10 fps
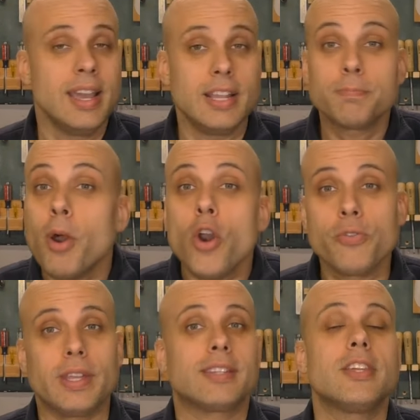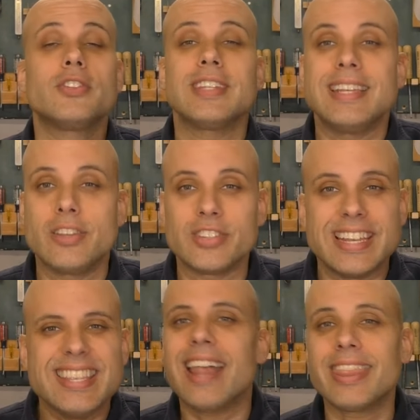It's perfect. There's, there's
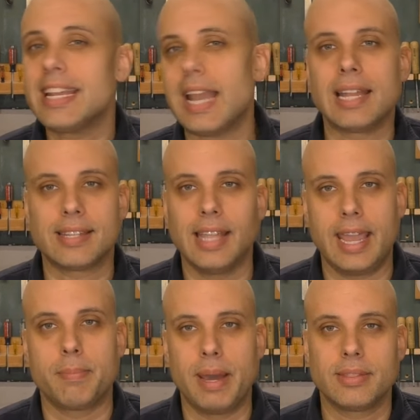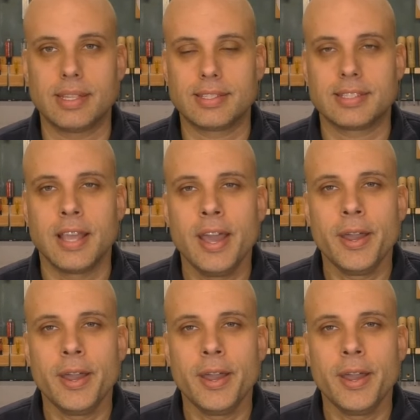nothing not to like about this.